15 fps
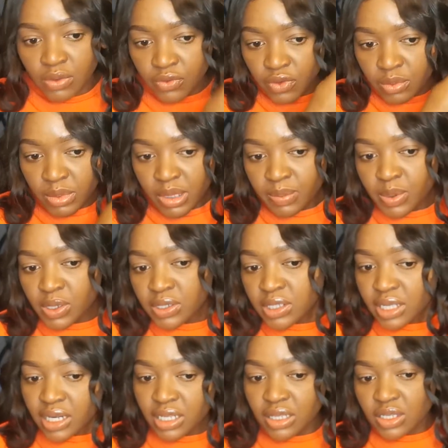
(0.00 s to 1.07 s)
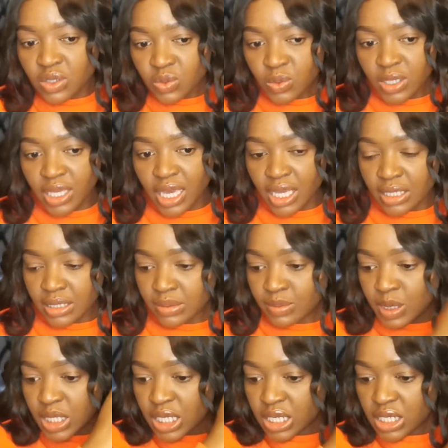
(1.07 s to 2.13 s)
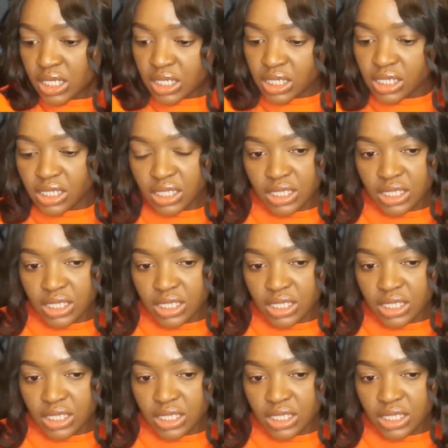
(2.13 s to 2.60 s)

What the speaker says: For me personally, this week has been